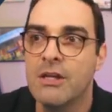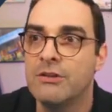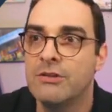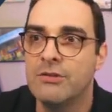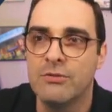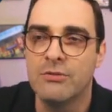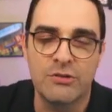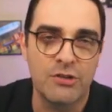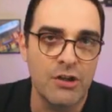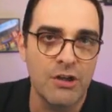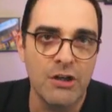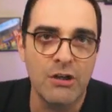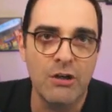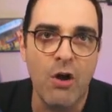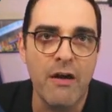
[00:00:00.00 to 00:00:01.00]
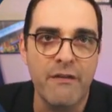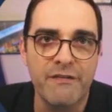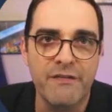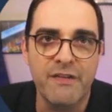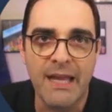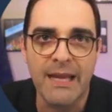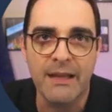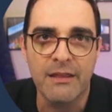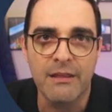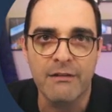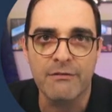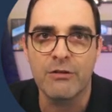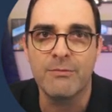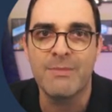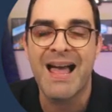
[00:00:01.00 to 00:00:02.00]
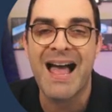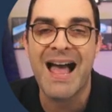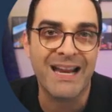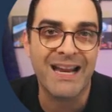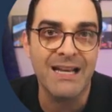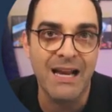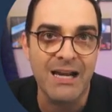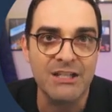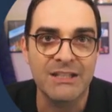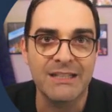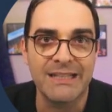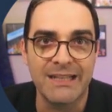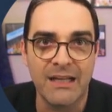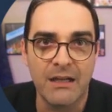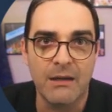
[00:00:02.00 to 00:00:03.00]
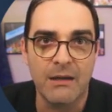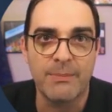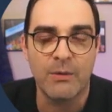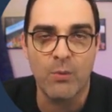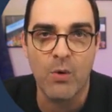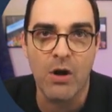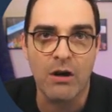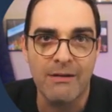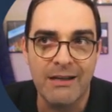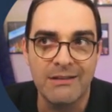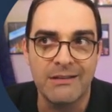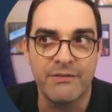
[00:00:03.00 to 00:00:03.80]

to turn off the light in the room, I can actually get up and walk around.